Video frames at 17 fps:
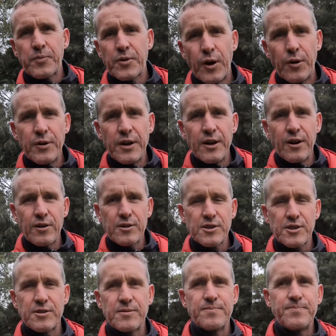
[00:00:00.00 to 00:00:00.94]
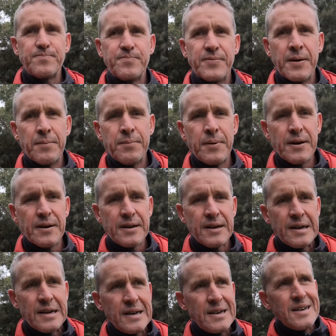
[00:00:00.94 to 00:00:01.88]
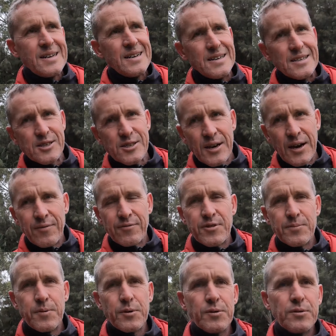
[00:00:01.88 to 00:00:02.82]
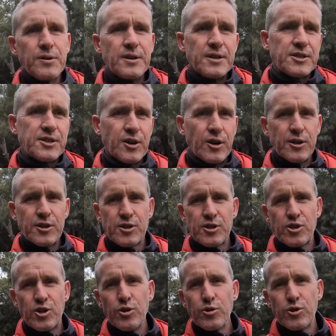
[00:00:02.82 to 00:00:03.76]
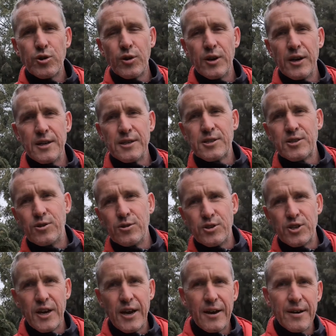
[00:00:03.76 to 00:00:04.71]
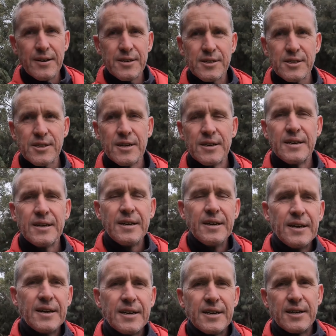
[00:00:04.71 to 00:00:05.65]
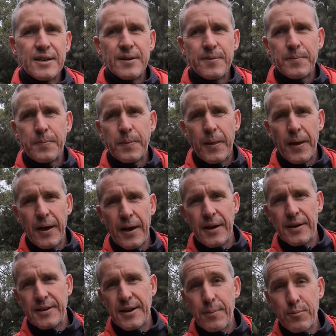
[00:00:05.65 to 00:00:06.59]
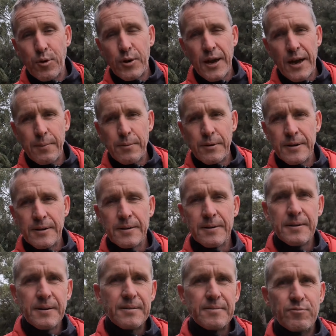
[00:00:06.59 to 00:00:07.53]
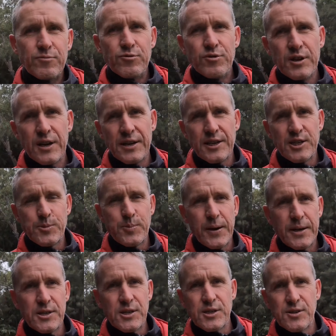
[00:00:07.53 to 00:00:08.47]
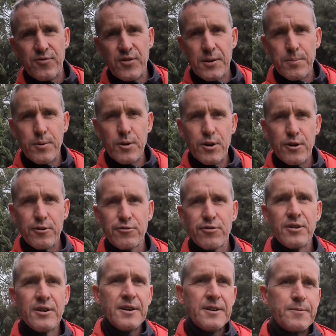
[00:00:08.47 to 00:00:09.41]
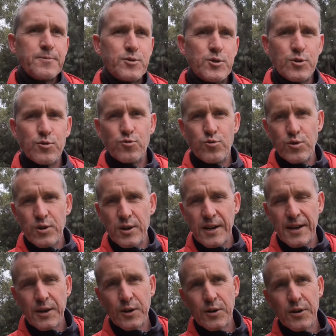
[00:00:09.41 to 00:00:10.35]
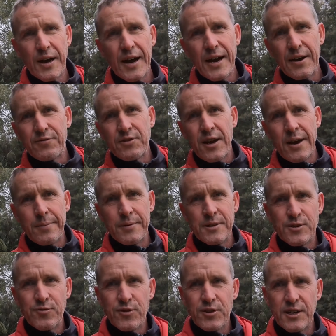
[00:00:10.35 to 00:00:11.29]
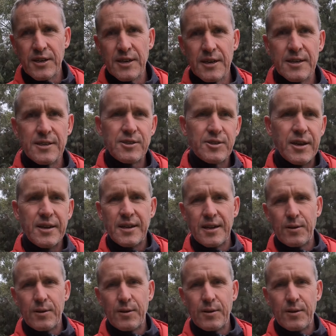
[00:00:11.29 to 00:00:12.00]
Goldilocks number. It's comfortable, it's got 2 toilets, 2 showers, double cabin, really spacious V-berth, 2 really good aft cabins for the kids. They